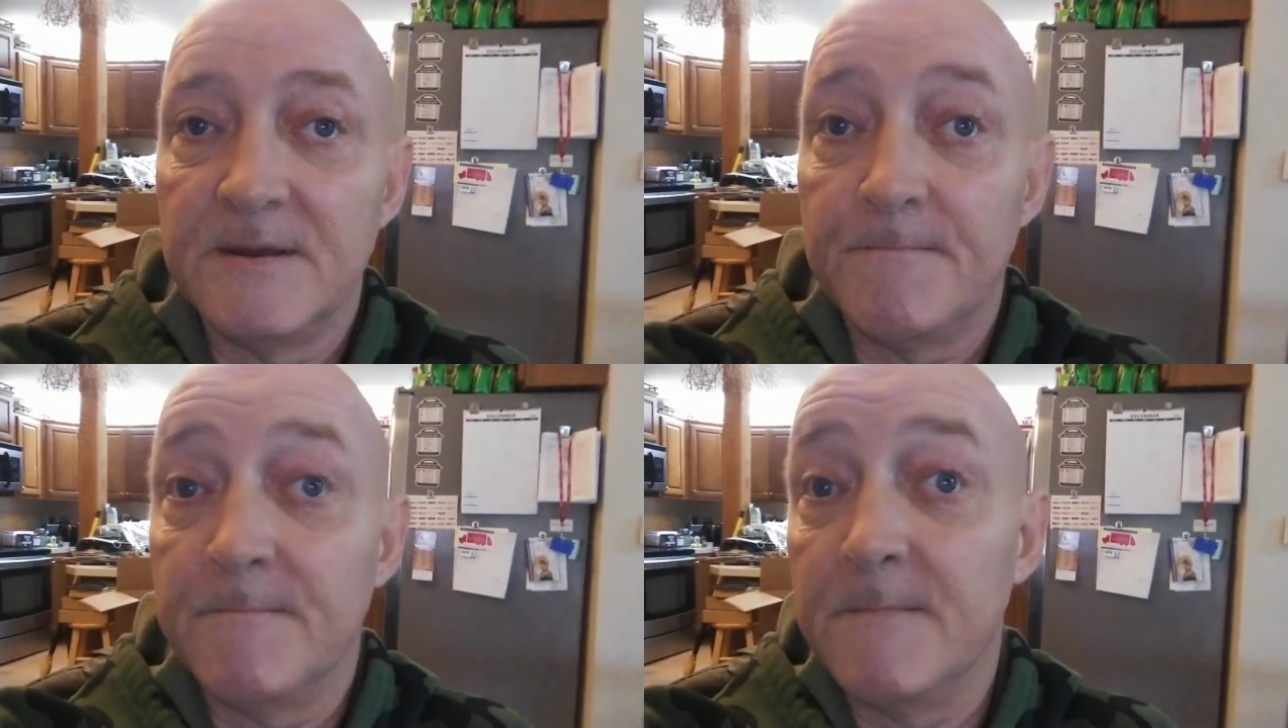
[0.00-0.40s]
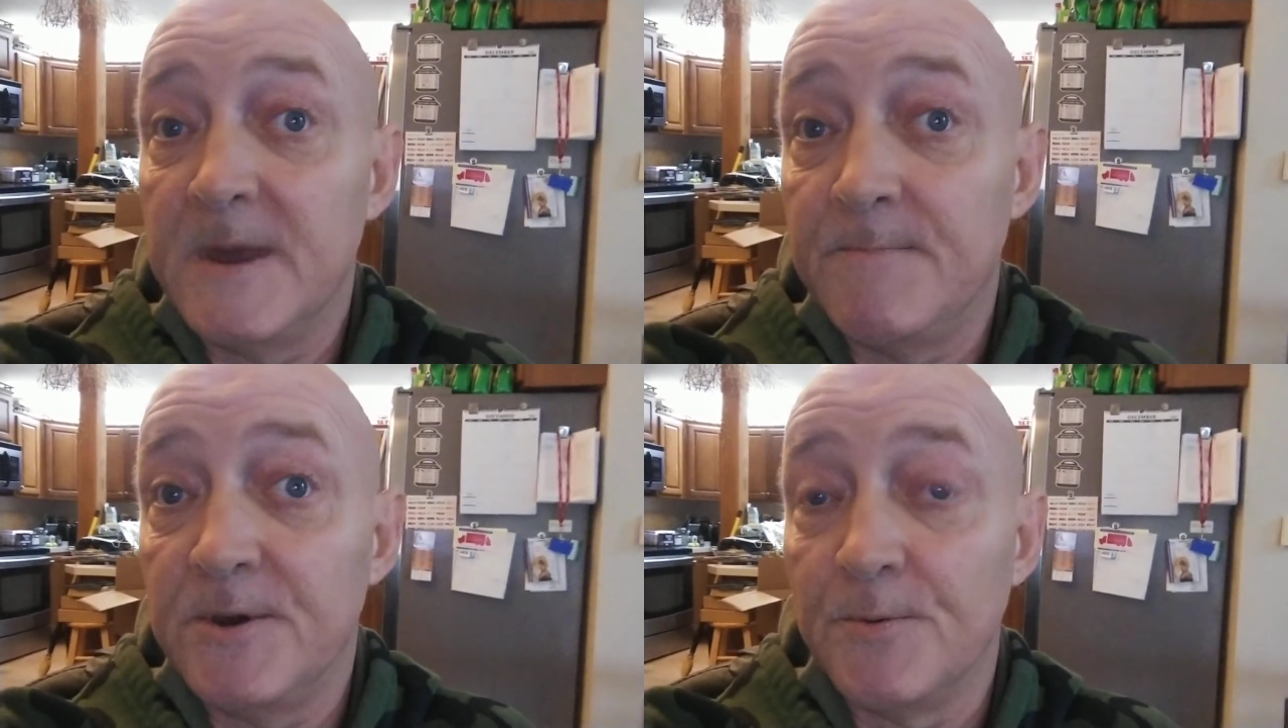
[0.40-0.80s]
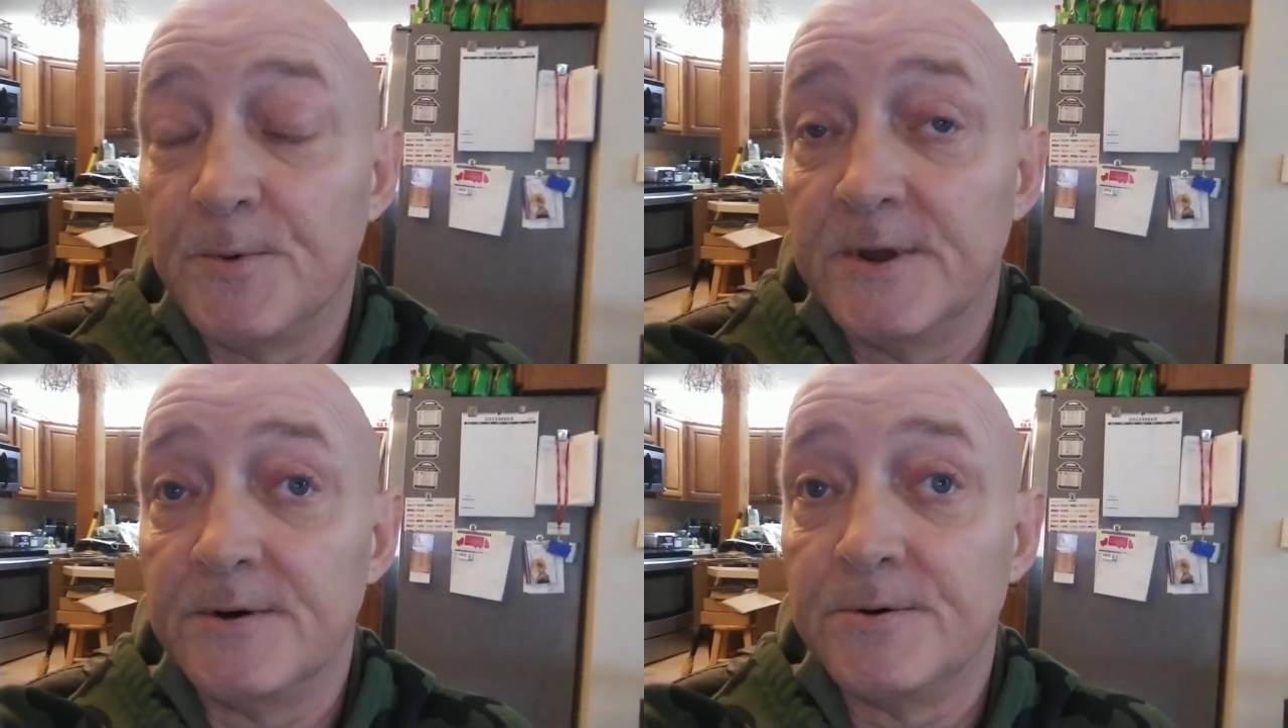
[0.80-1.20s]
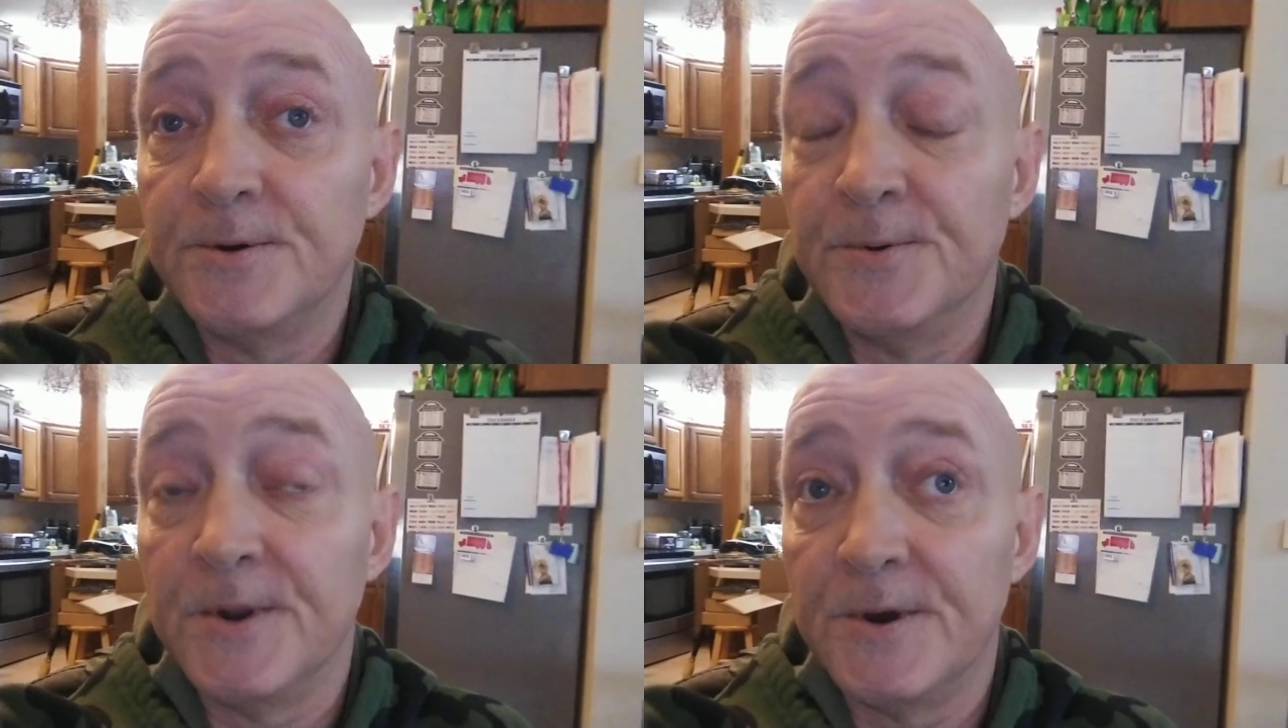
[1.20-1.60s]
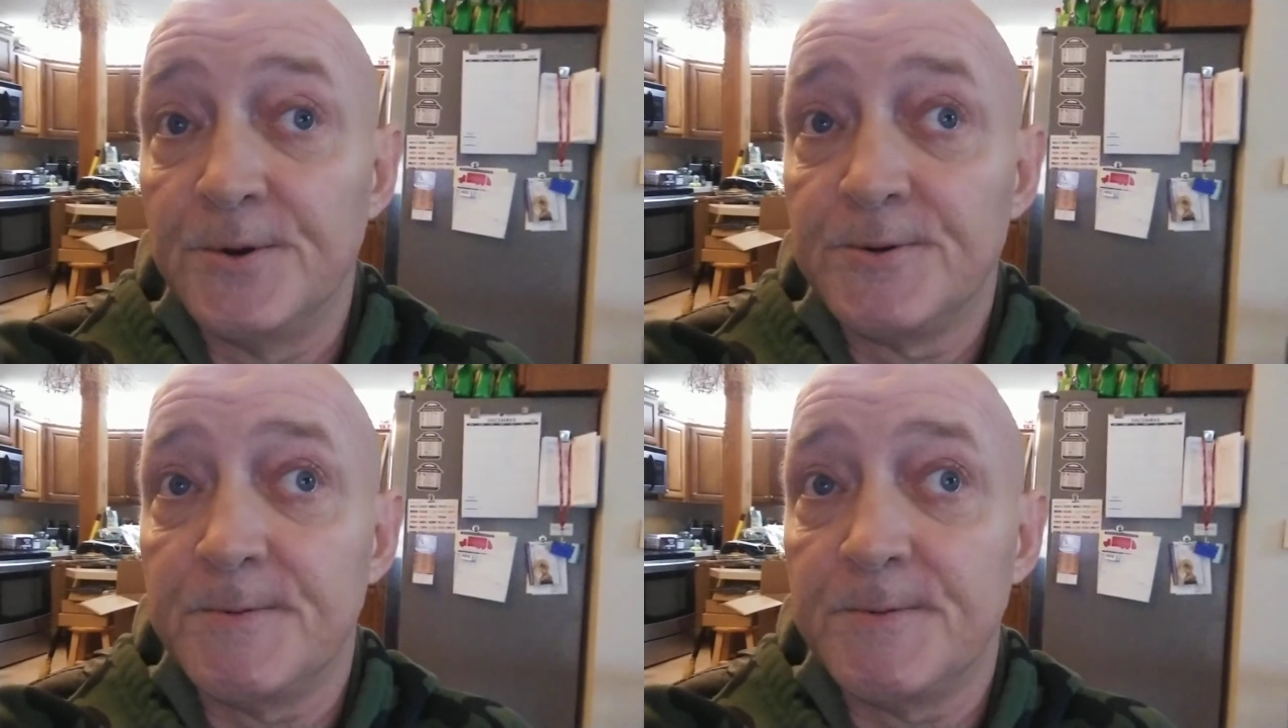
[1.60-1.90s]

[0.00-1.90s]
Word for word: Maybe it will, who knows,